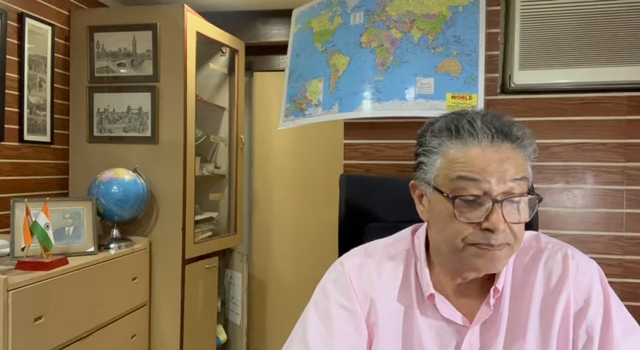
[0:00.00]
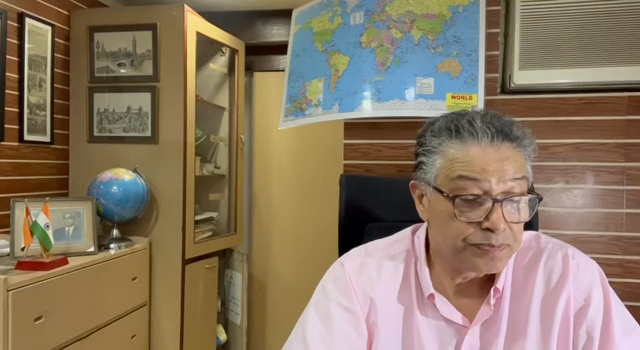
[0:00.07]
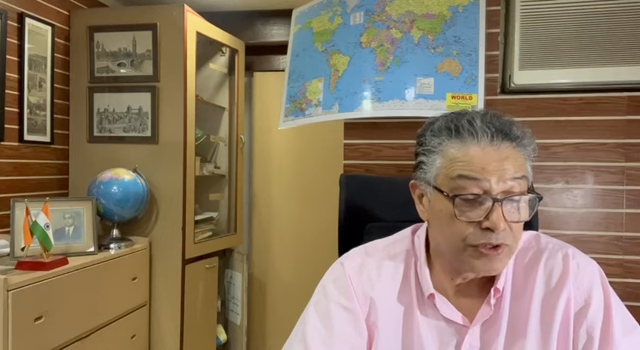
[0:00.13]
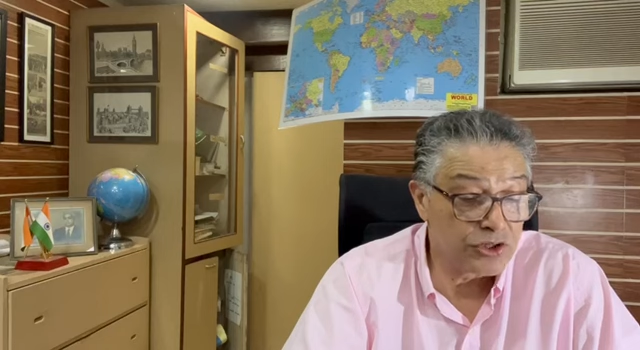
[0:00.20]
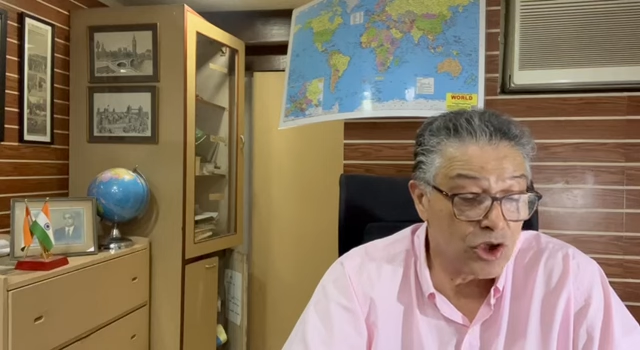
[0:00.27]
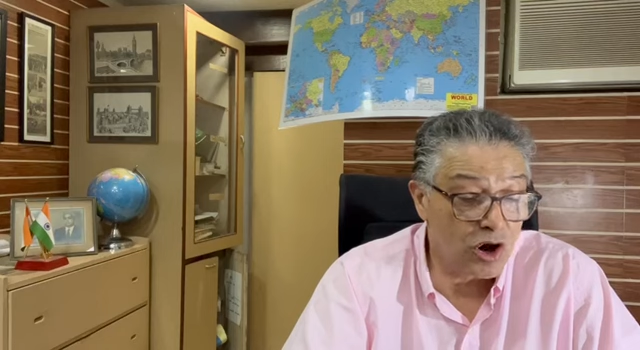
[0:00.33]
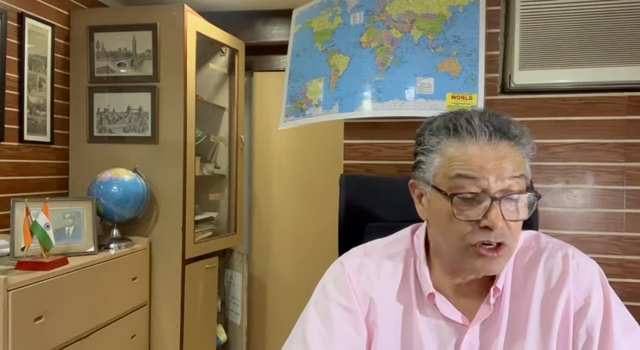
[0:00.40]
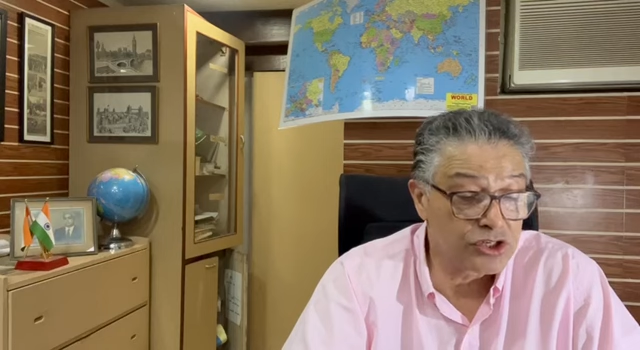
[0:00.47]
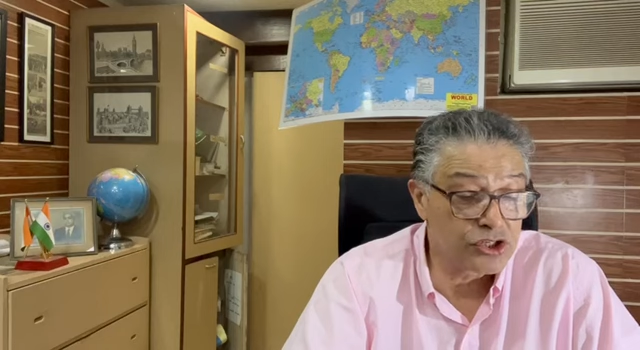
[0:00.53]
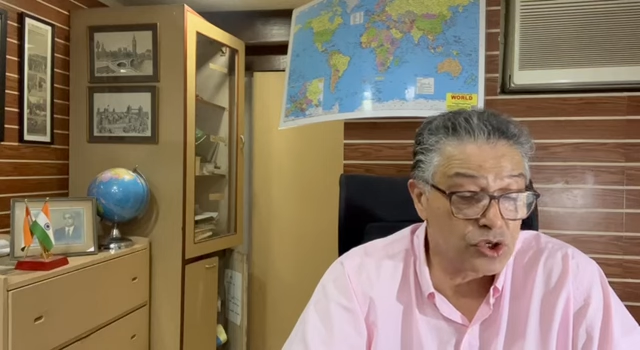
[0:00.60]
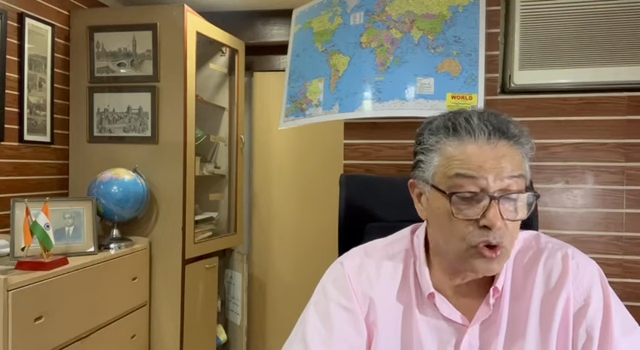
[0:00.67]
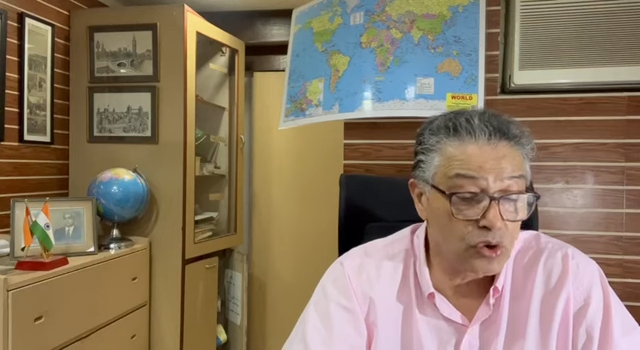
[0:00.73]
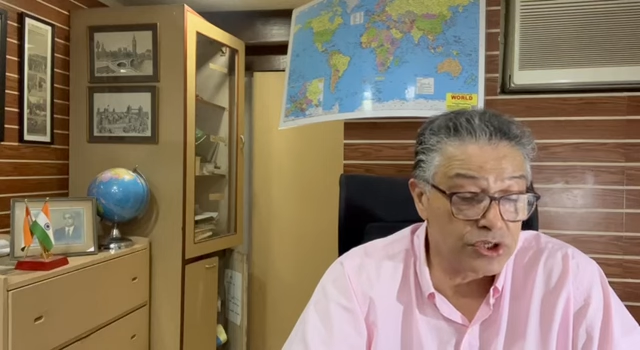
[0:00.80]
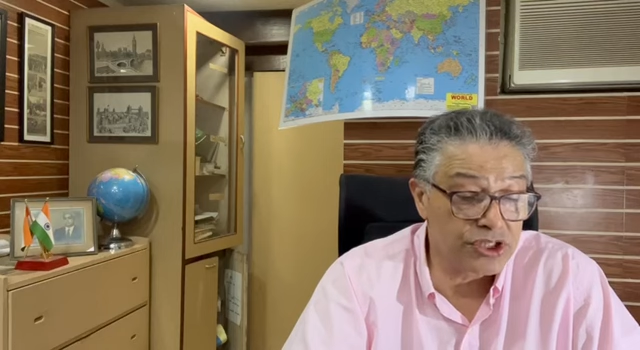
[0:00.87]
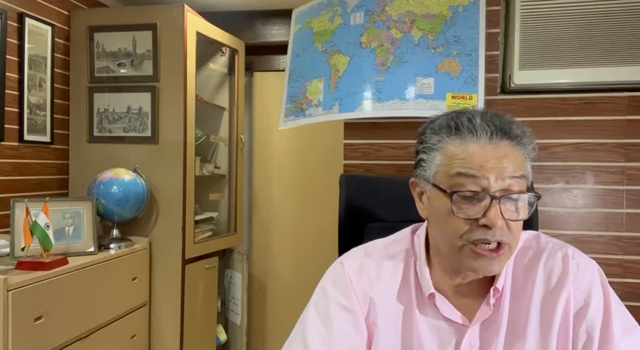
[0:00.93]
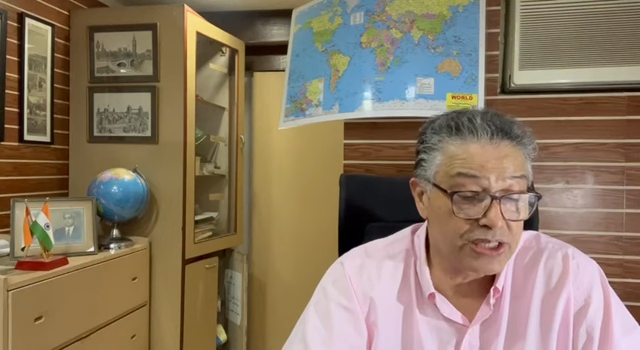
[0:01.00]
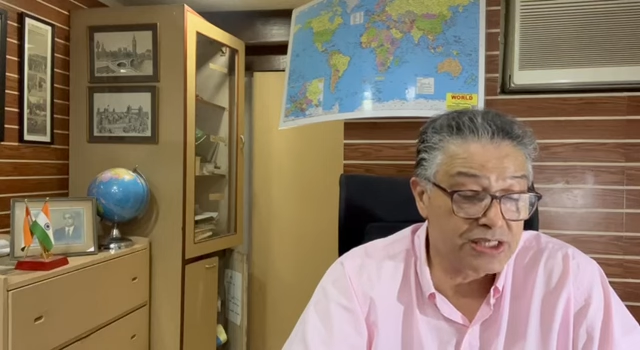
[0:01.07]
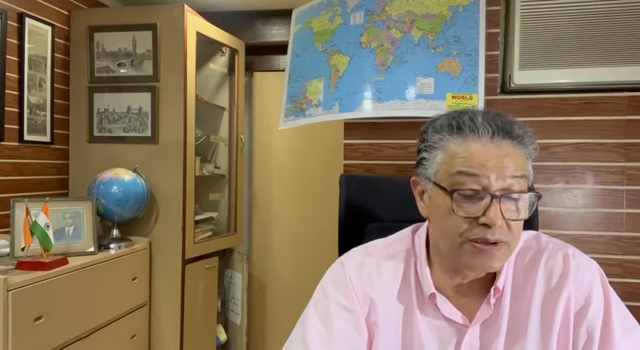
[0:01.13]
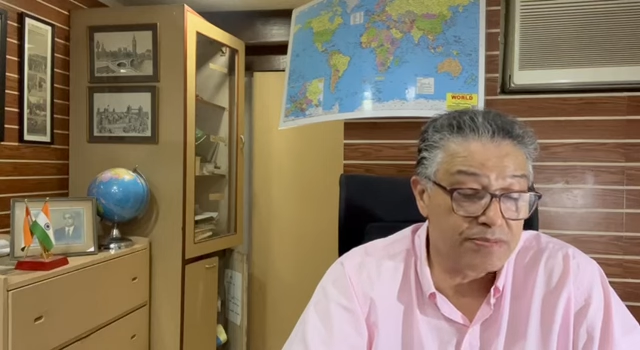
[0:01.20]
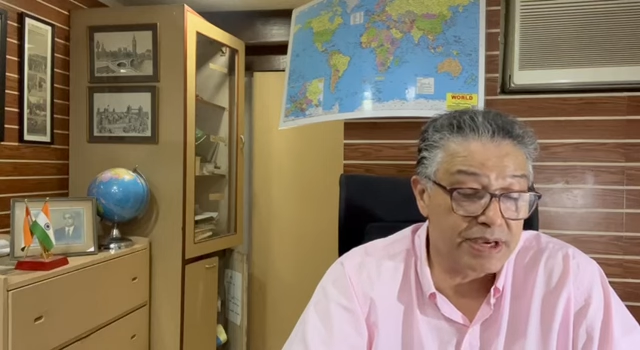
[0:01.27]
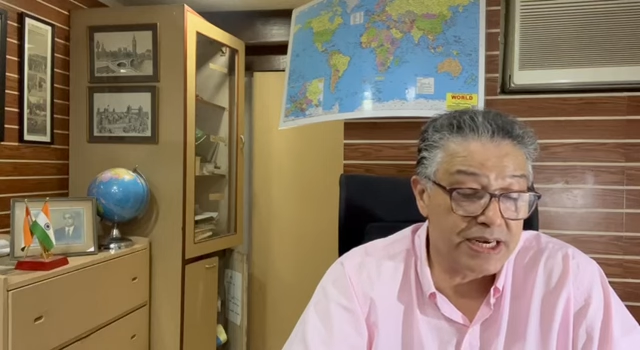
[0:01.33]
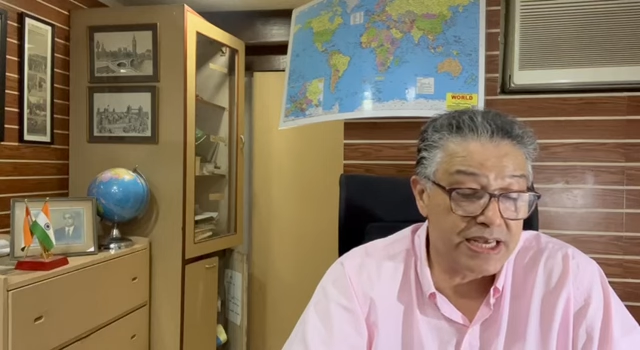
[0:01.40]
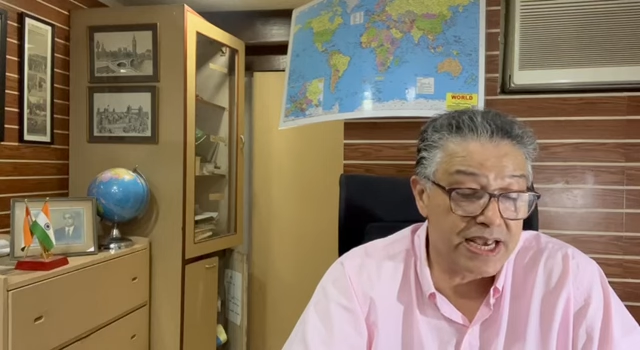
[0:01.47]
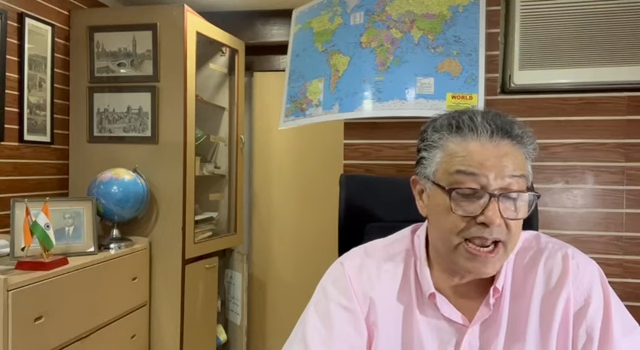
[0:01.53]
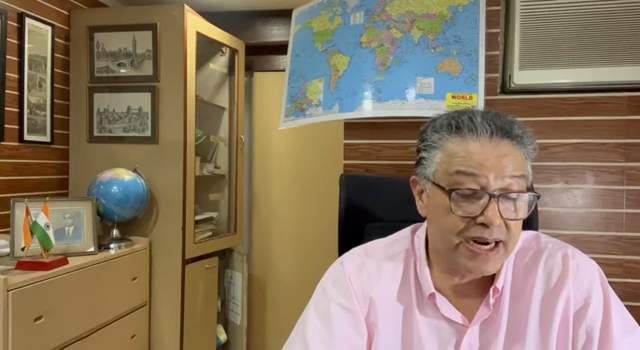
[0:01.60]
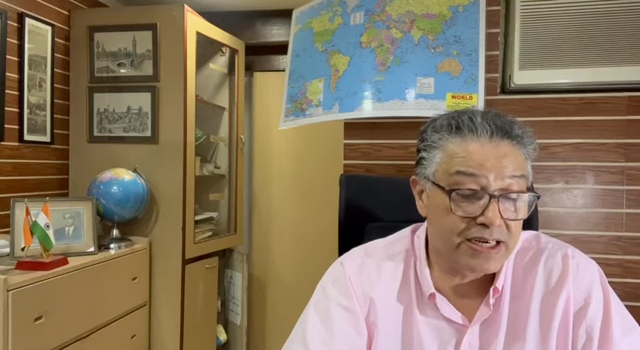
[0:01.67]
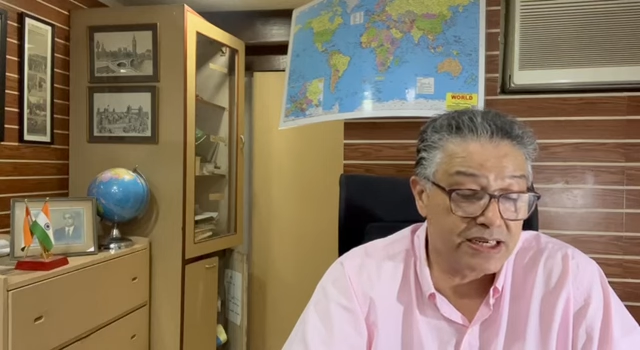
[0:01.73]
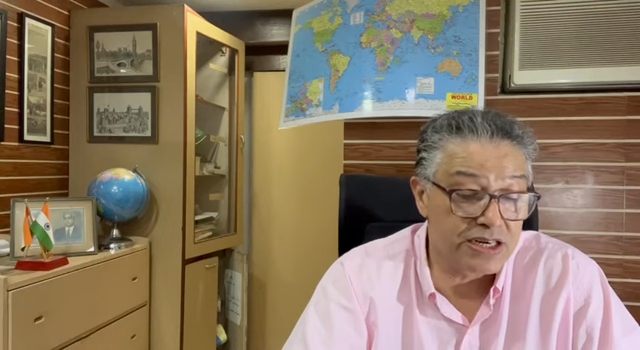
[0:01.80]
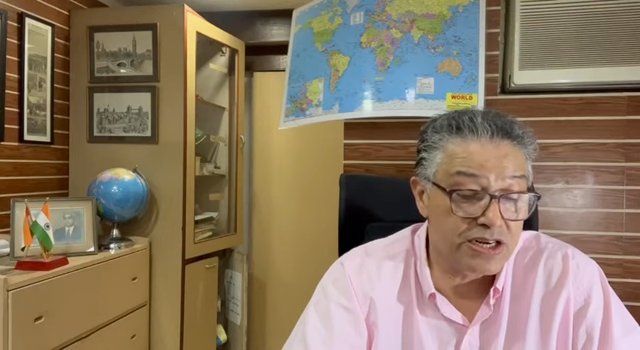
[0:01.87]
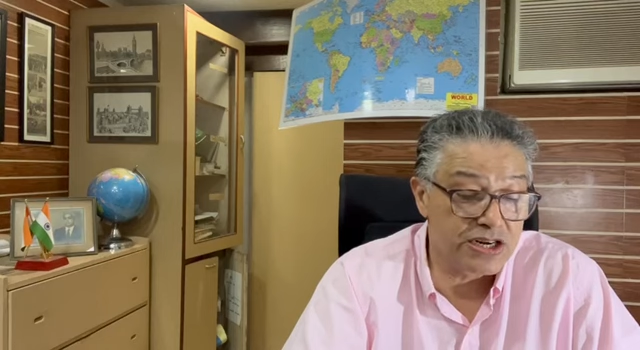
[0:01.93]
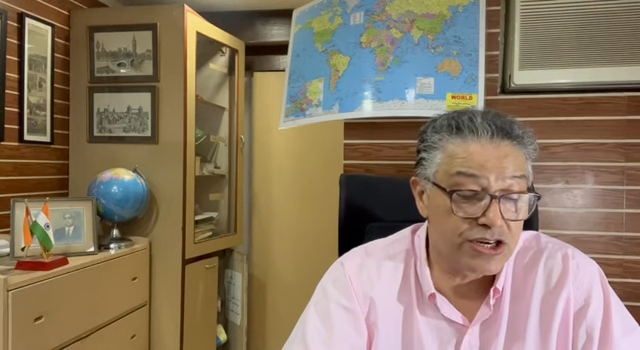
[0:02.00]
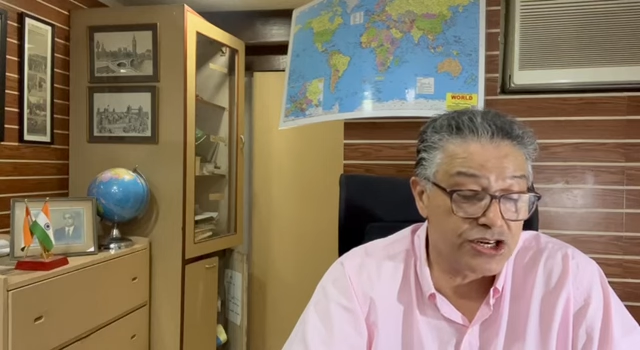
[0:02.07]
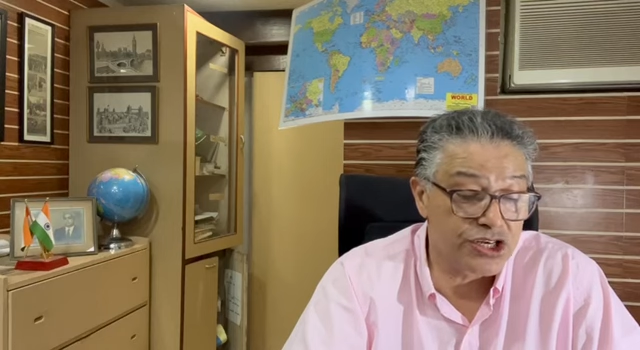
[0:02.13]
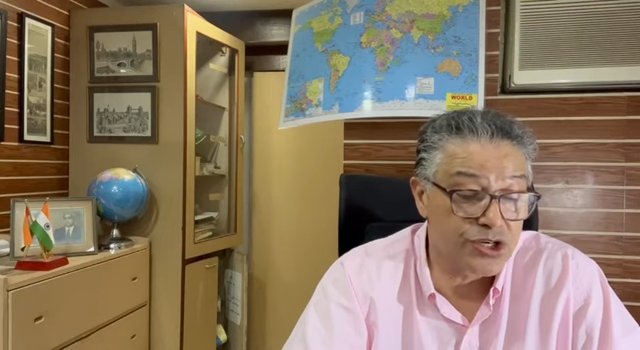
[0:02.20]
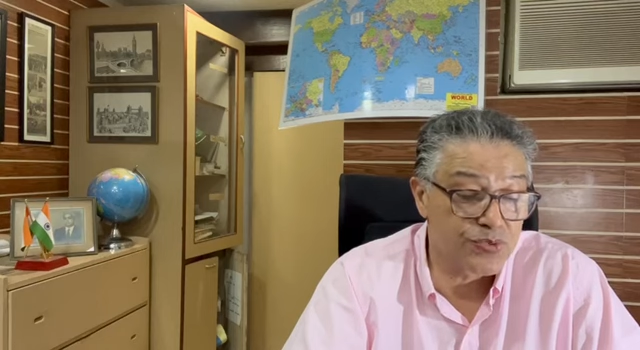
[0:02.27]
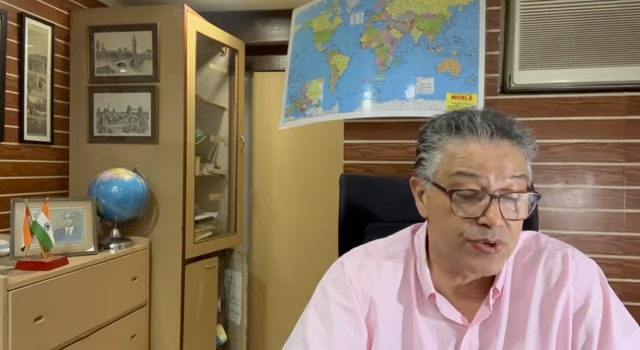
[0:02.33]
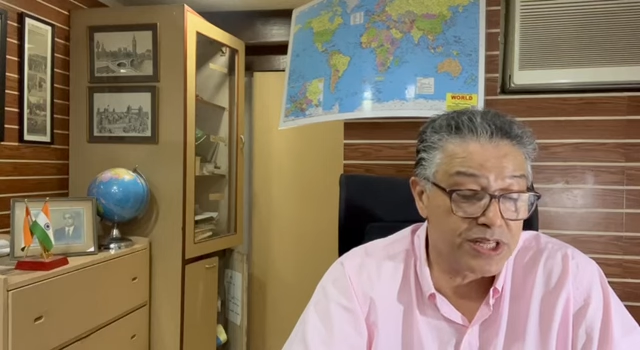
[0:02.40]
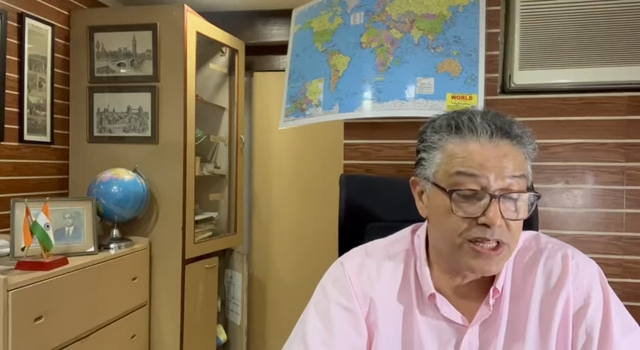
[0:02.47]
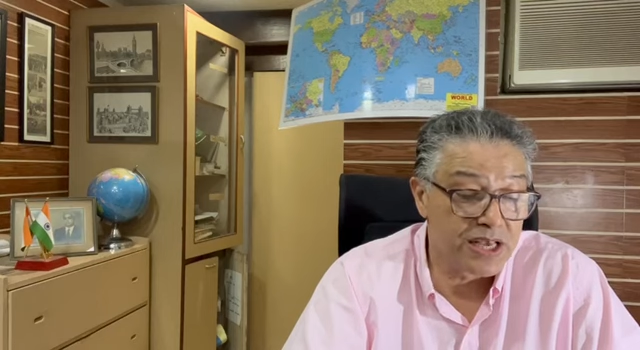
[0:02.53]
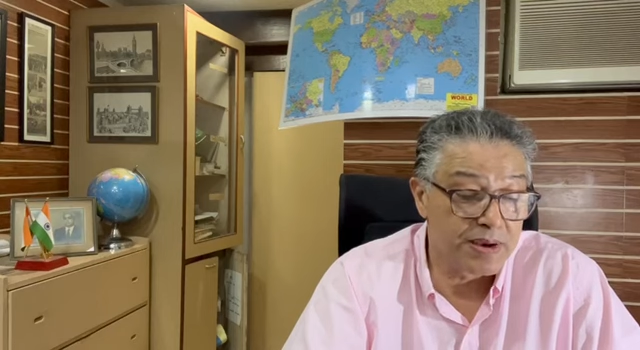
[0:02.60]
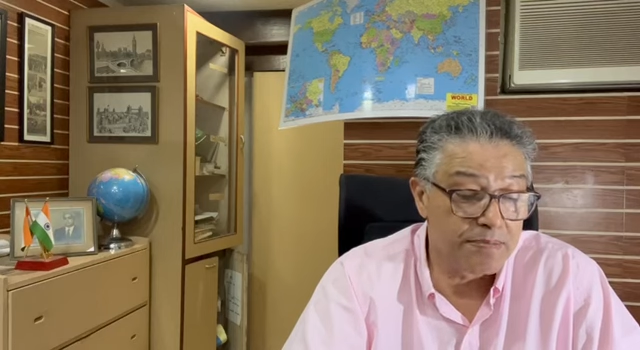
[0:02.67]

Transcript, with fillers: Not so, said the many actors with